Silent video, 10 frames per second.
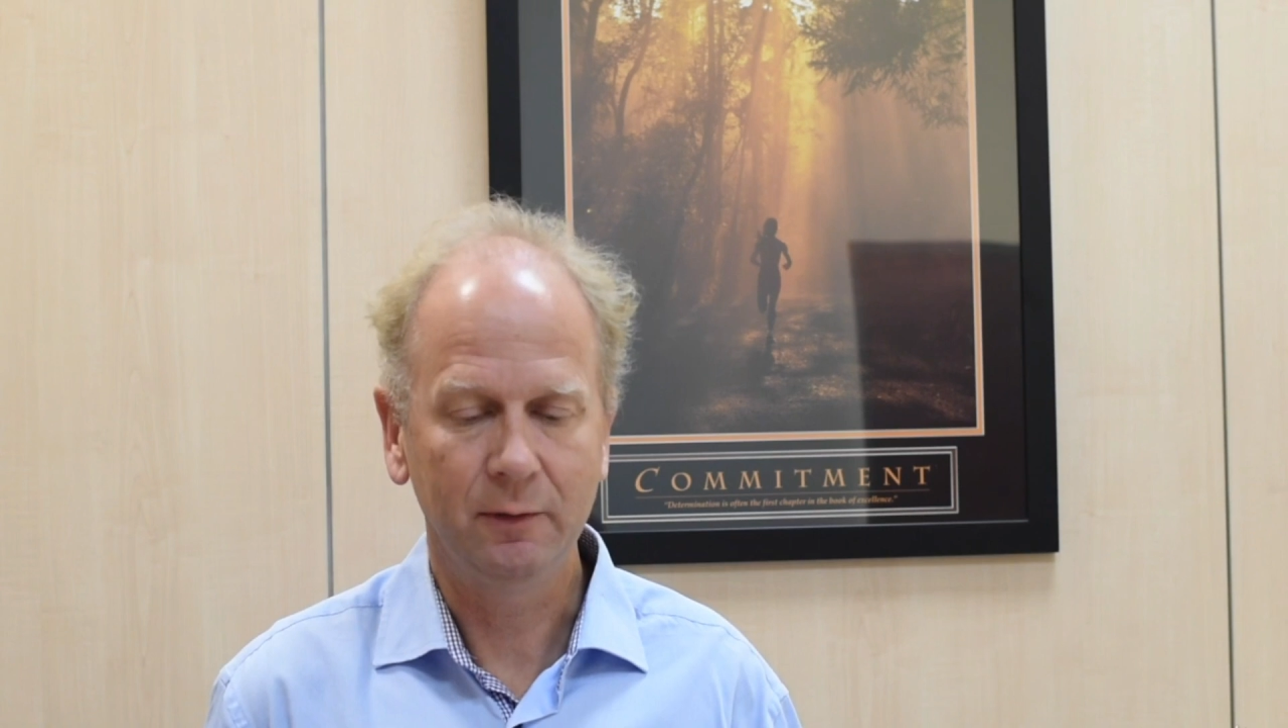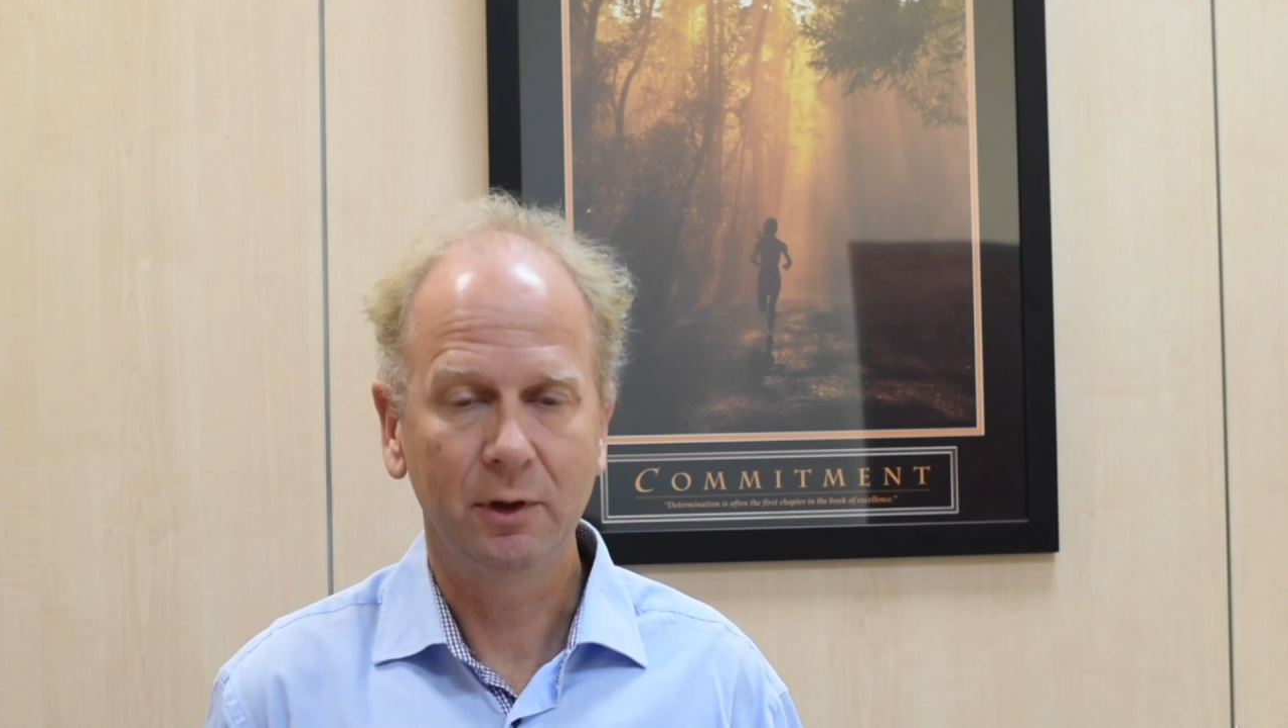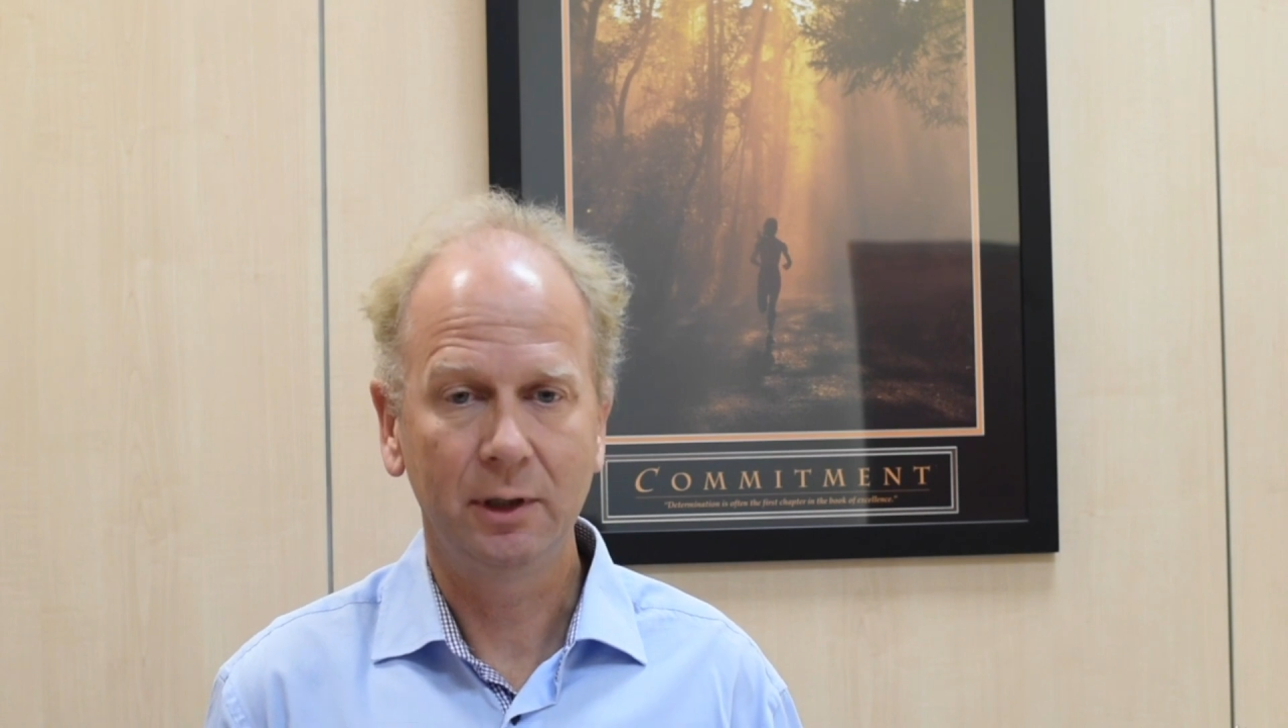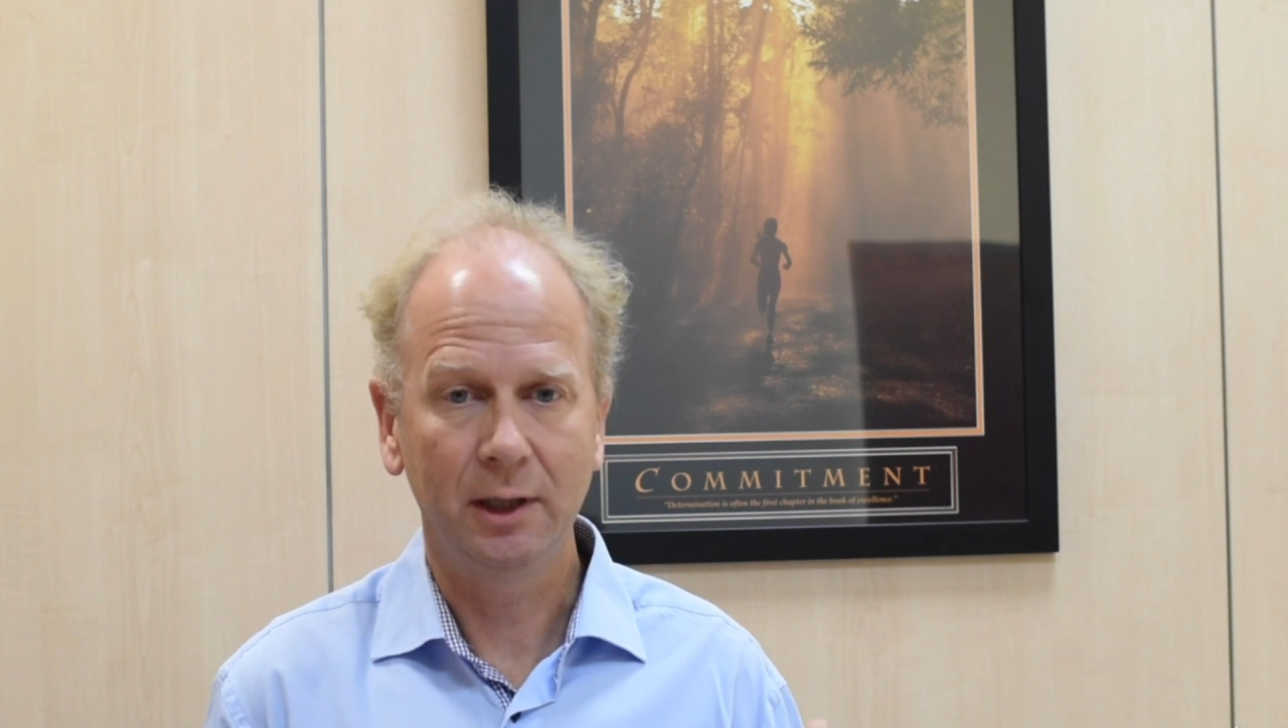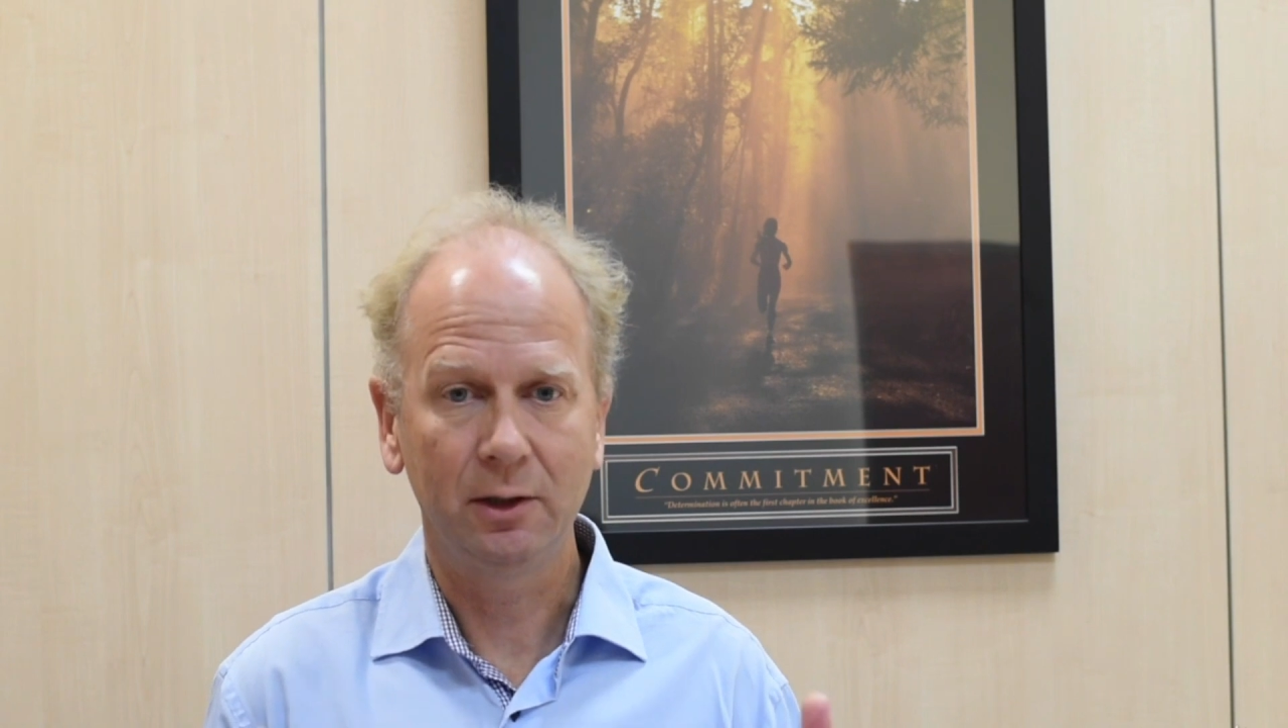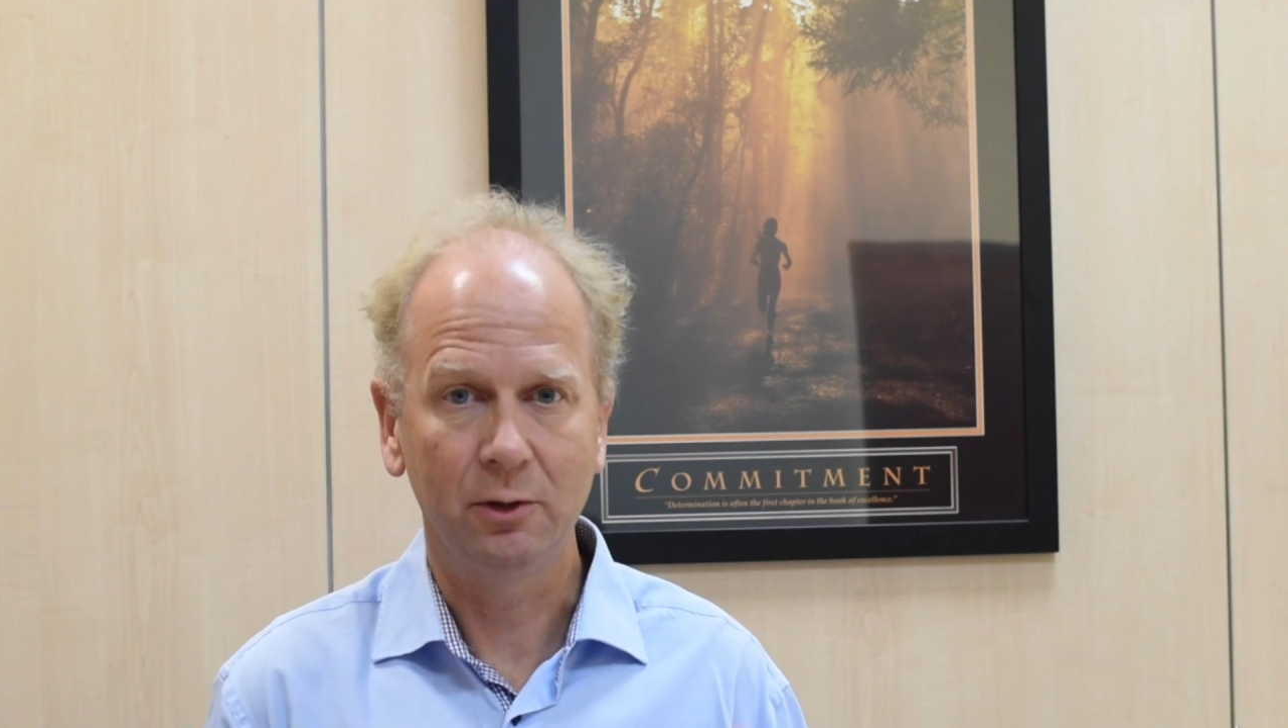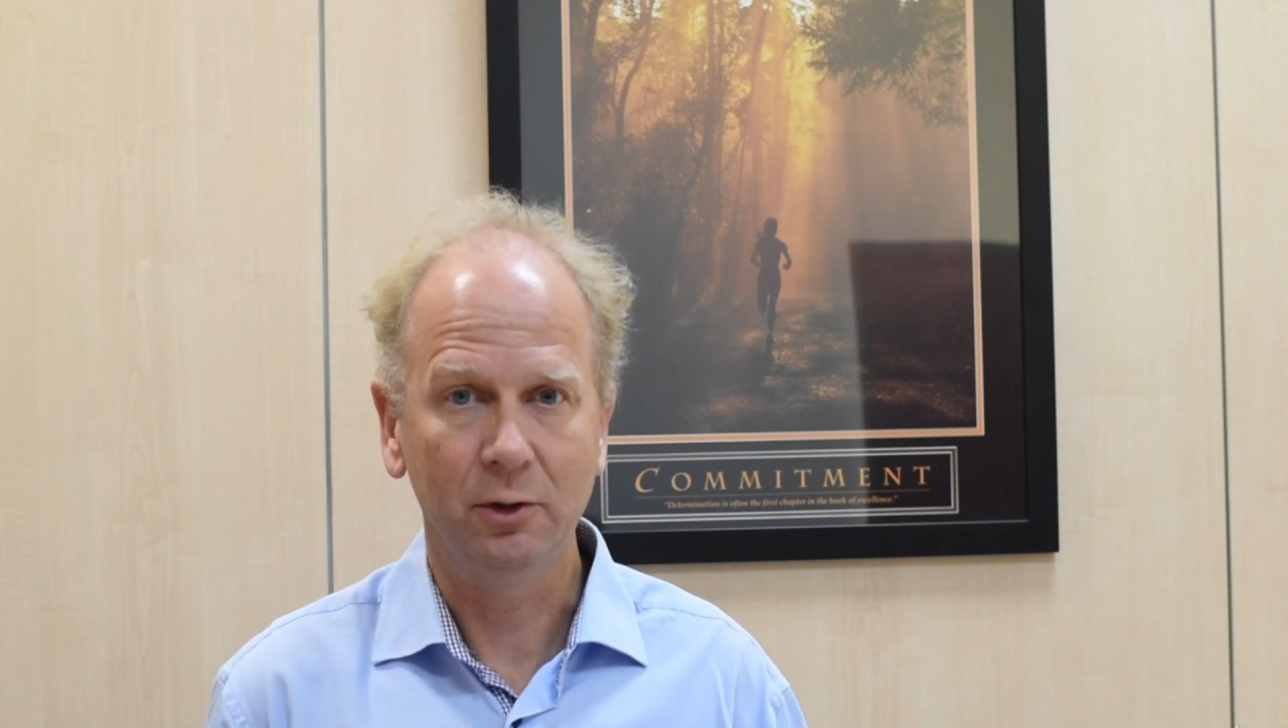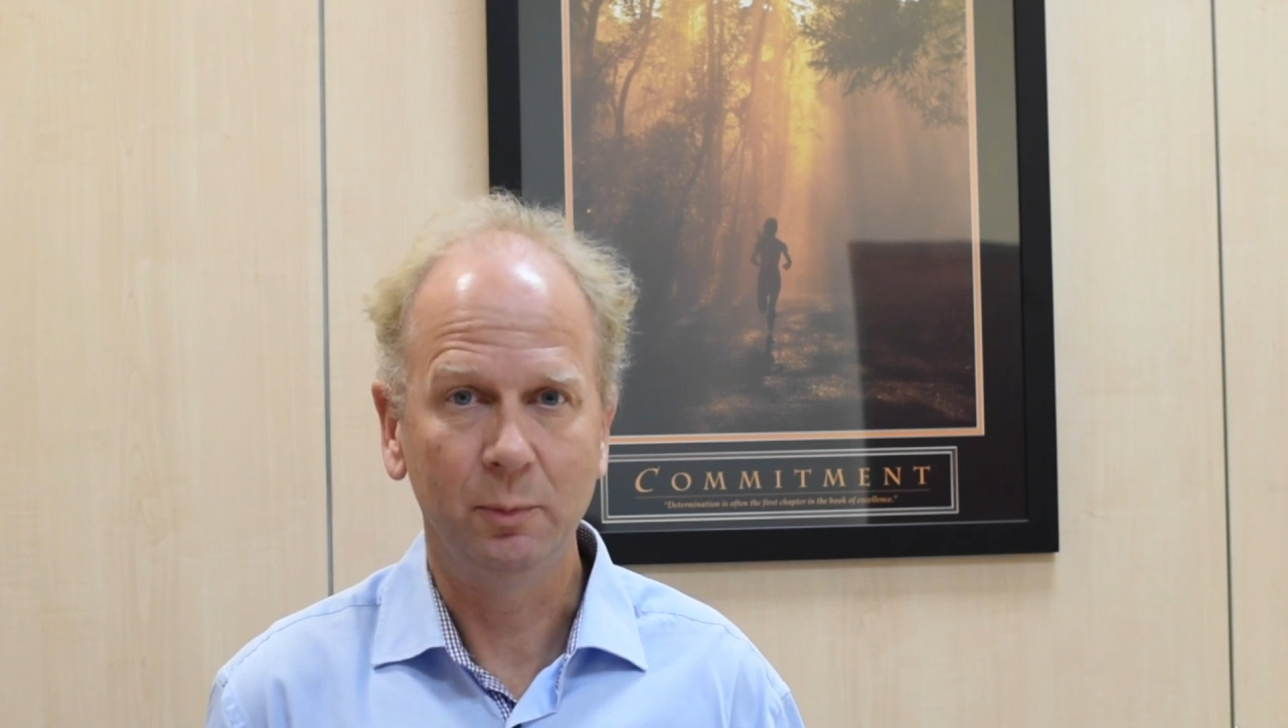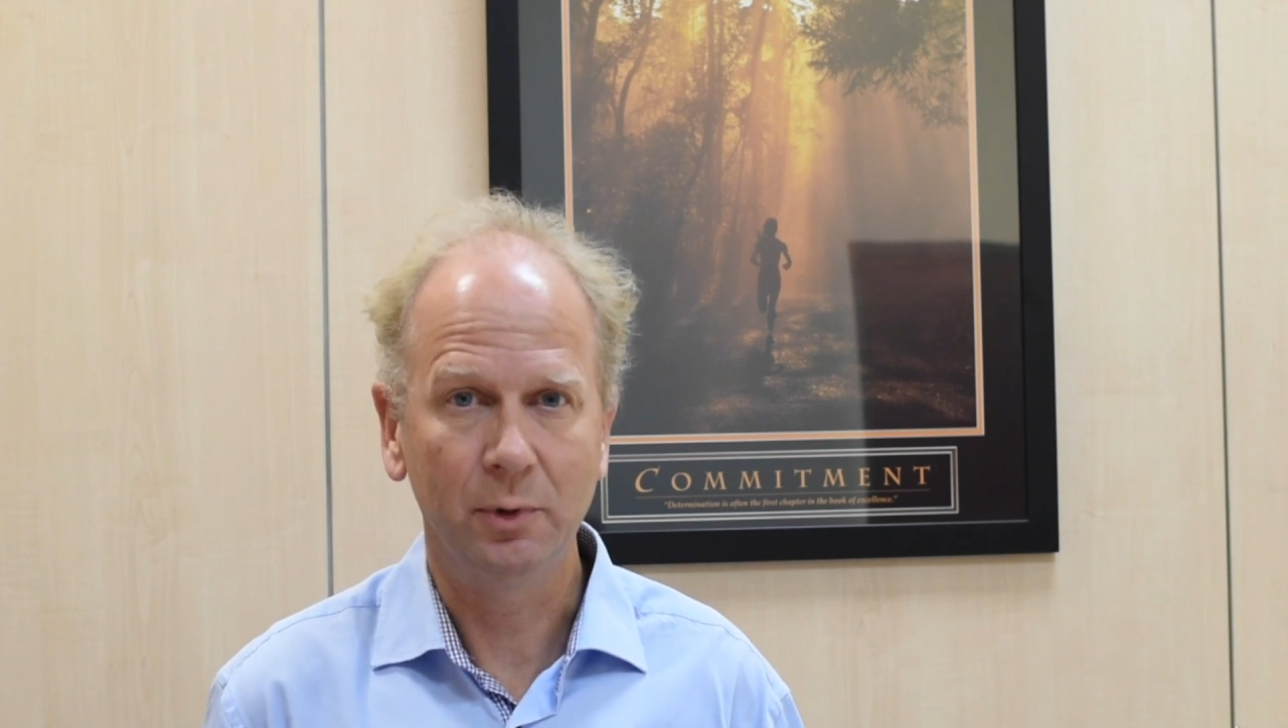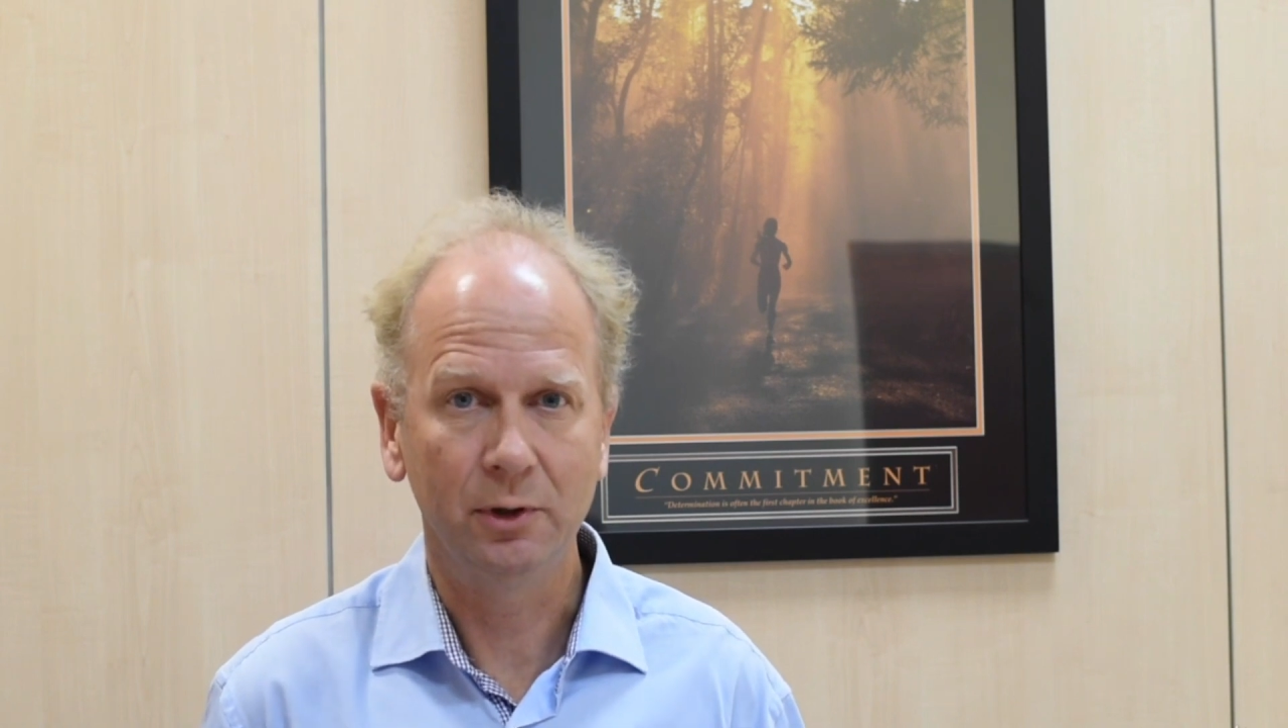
have get good